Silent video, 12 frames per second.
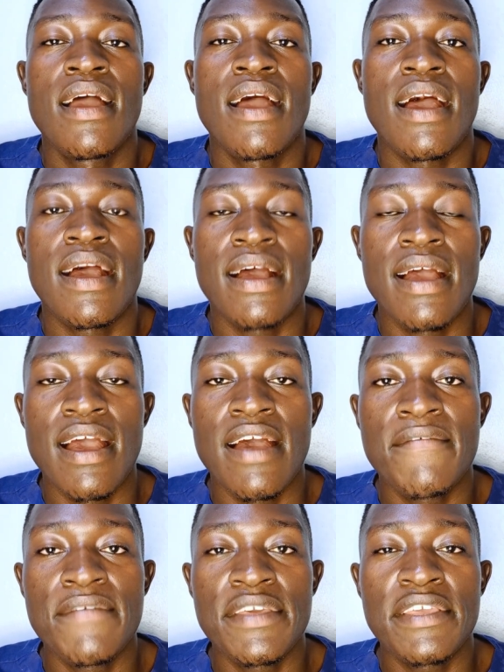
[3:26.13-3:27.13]

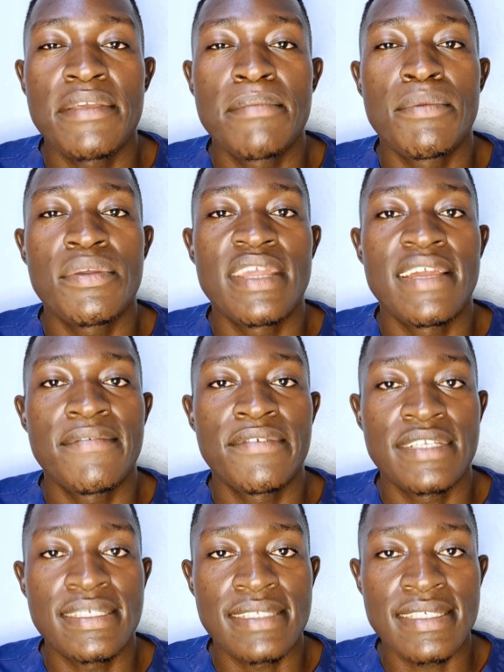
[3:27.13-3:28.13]
having more than
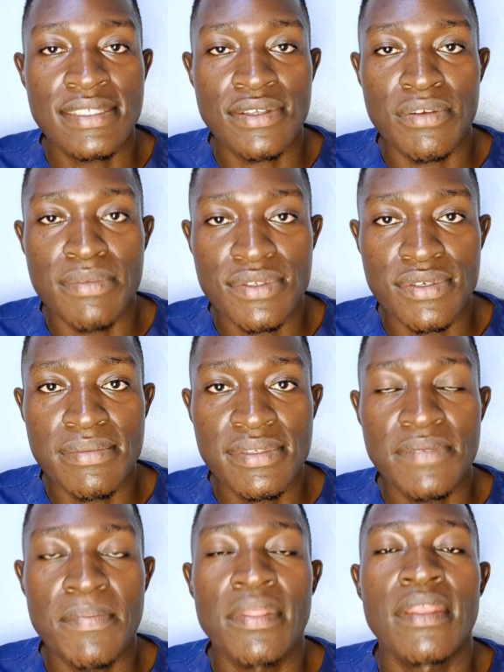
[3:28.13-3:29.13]
46
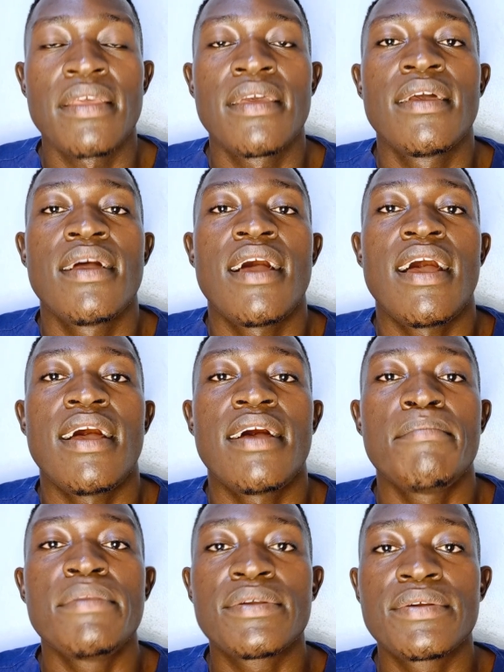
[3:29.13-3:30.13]
chromosomes,
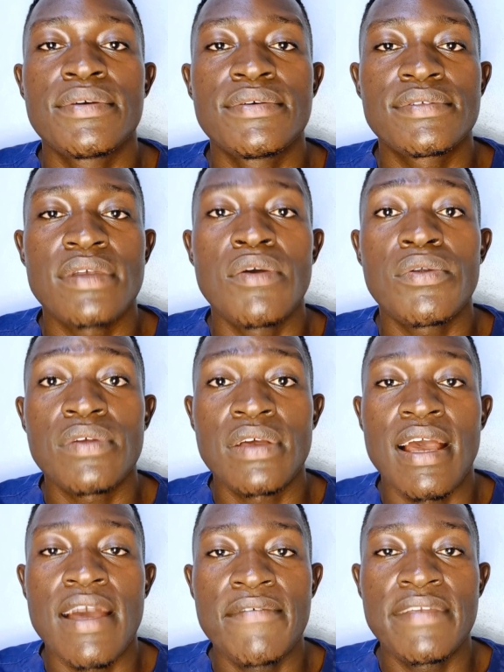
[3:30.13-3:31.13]
or
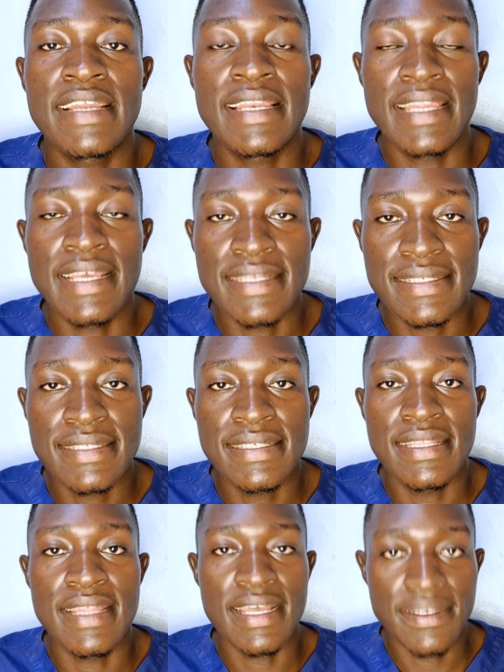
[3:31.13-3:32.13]
having less
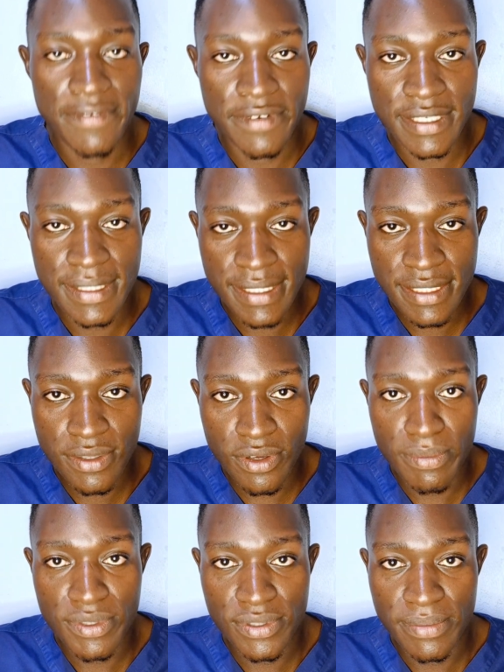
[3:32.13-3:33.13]
than 46
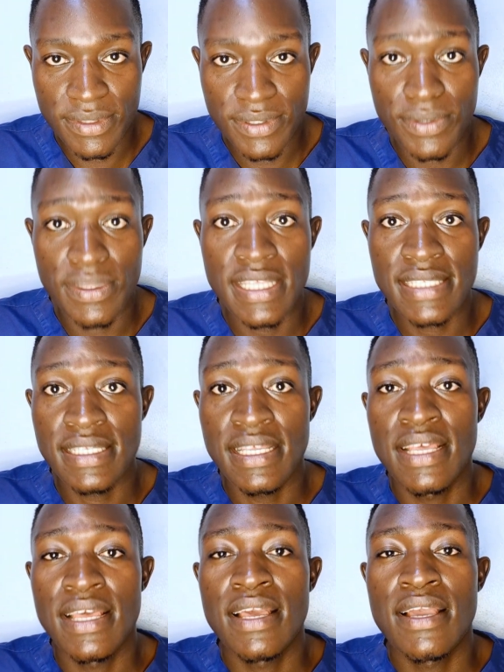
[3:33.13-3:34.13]
chromosomes. So this
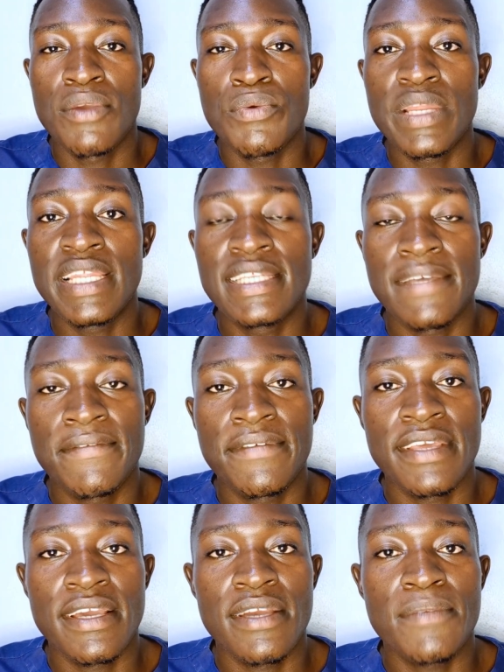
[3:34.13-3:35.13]
will
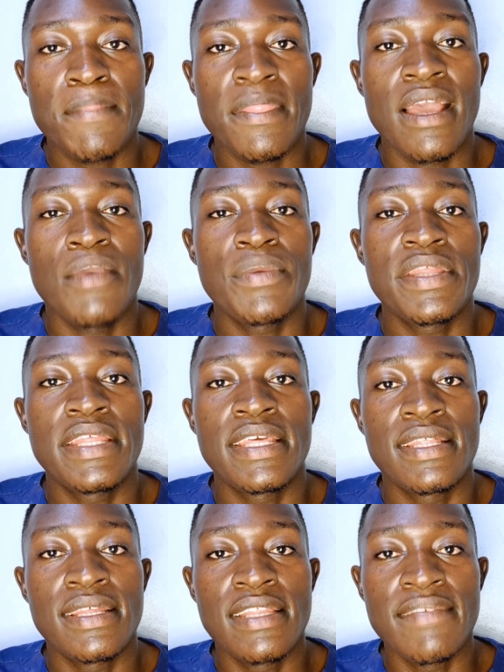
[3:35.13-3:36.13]
interfere with
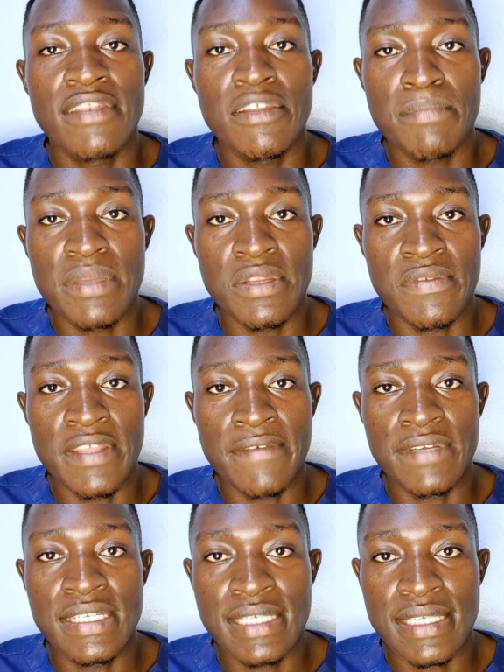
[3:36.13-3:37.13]
the development of the
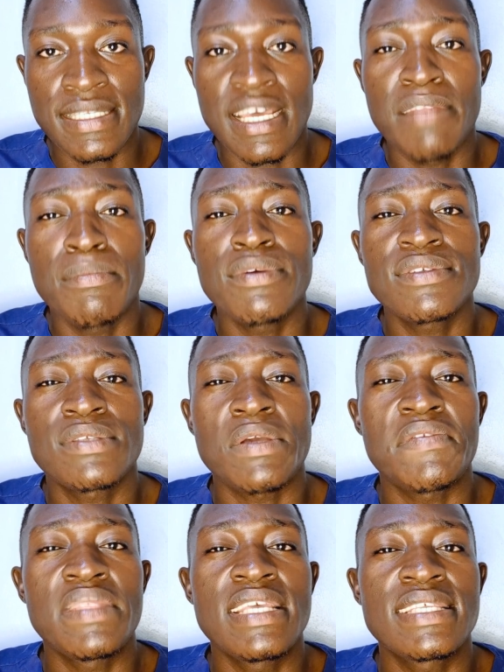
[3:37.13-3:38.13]
fetus, and most
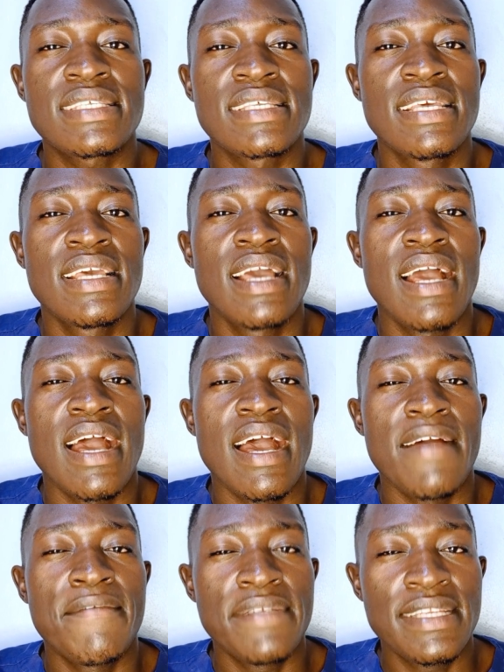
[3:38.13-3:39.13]
of these
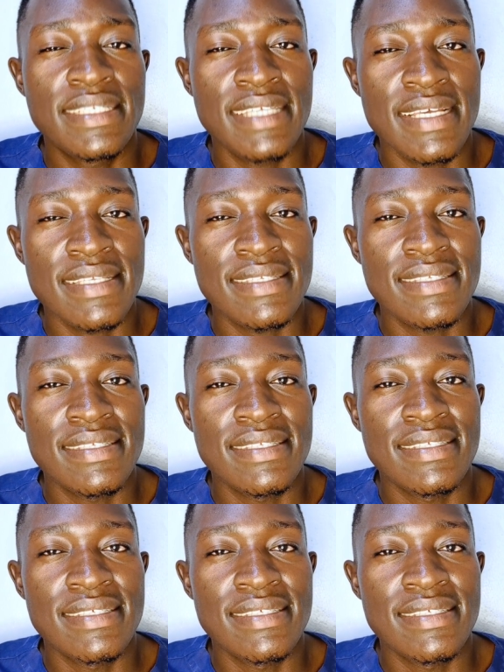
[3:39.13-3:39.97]
fetus